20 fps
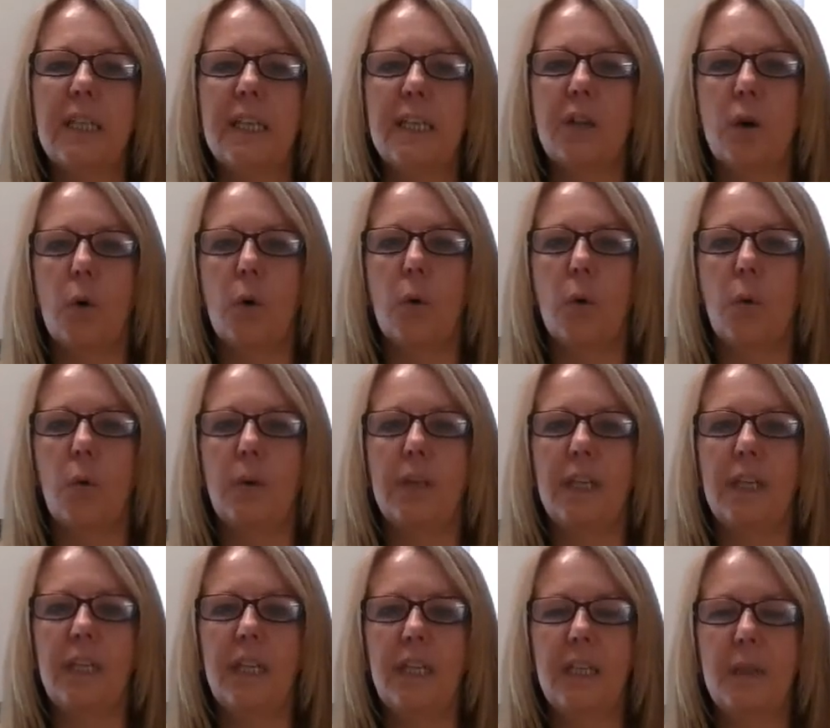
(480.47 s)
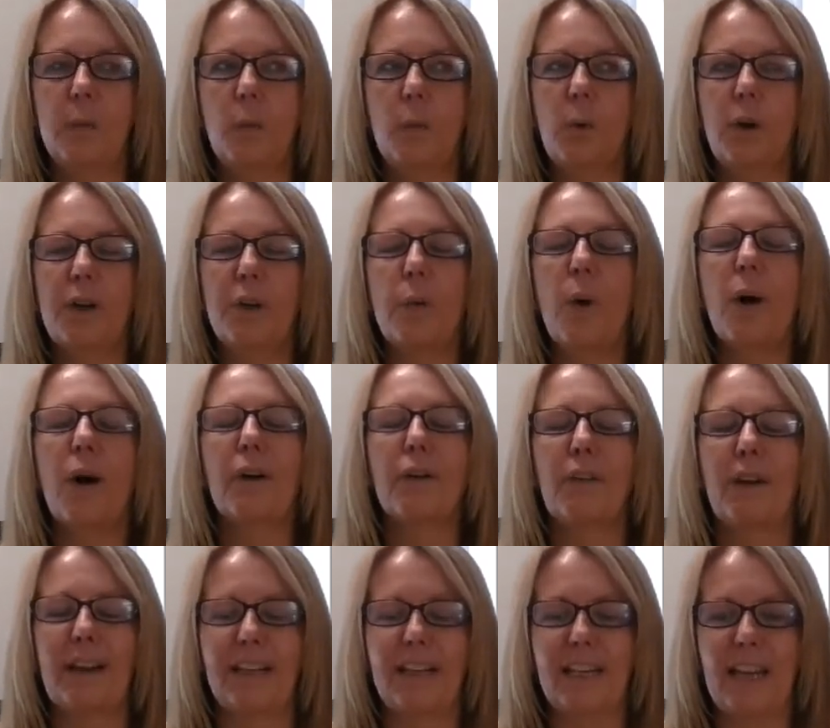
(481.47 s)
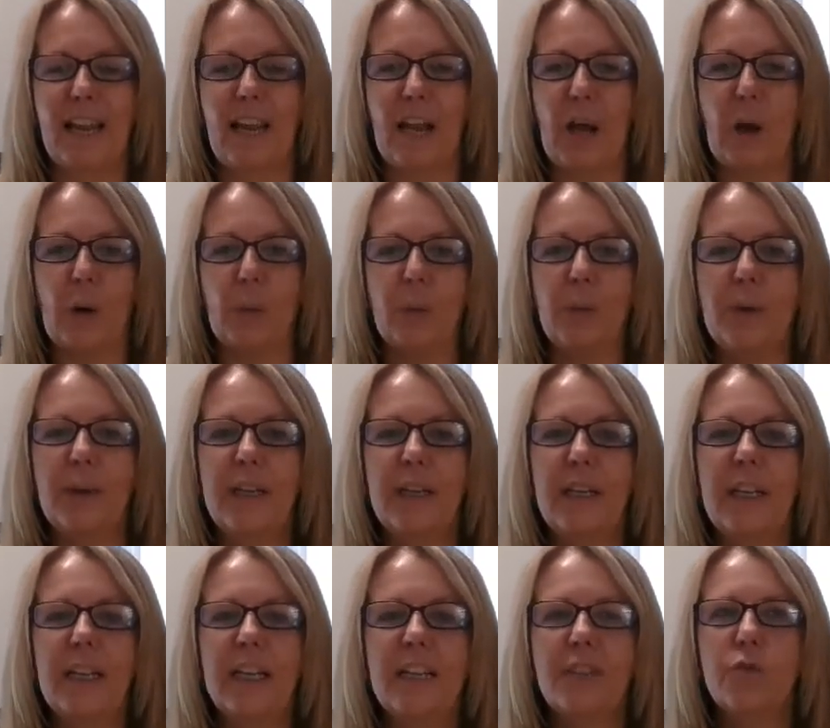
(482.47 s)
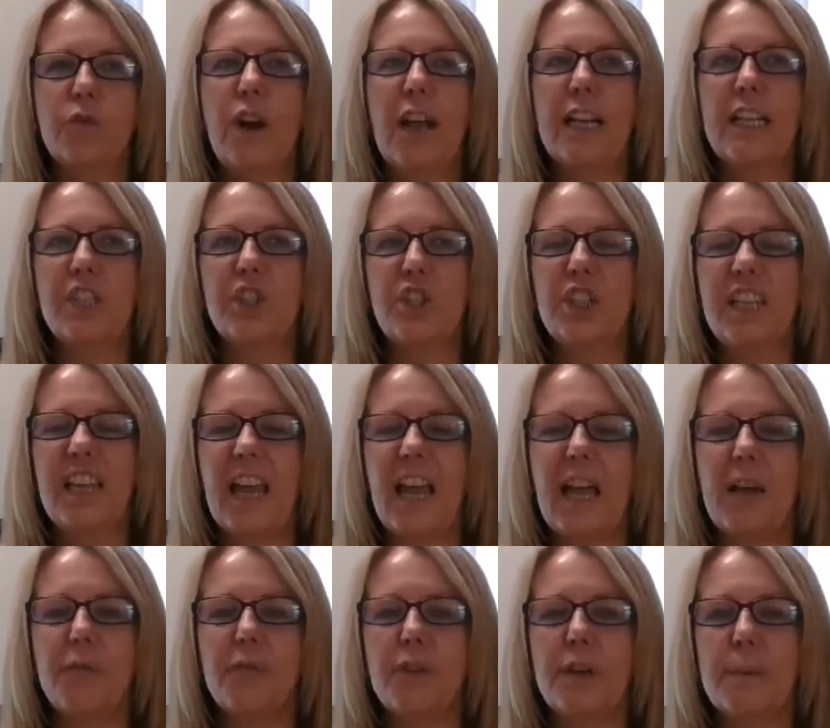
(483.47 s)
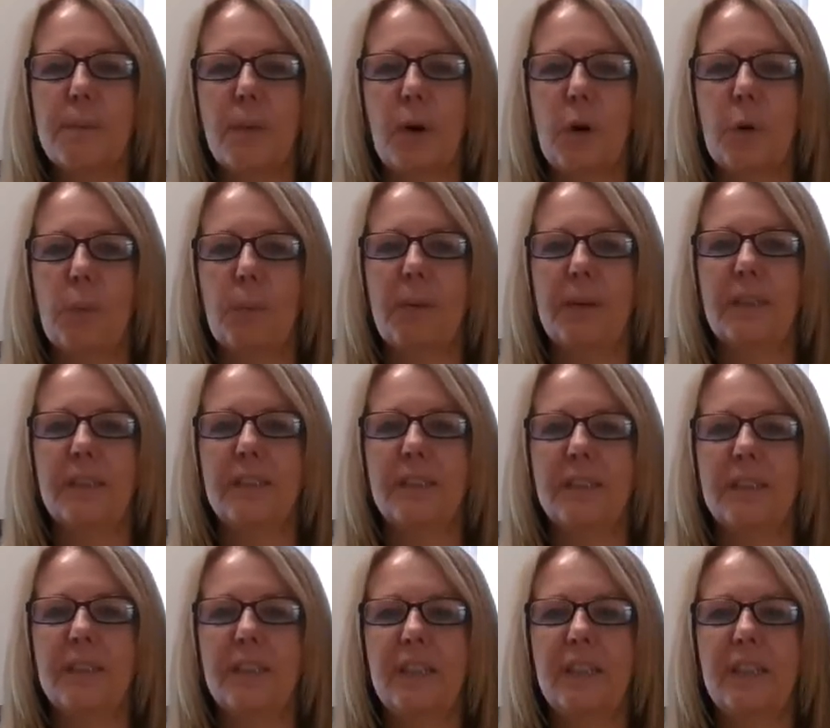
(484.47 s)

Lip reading: and wholly where you are right now, relishing every moment.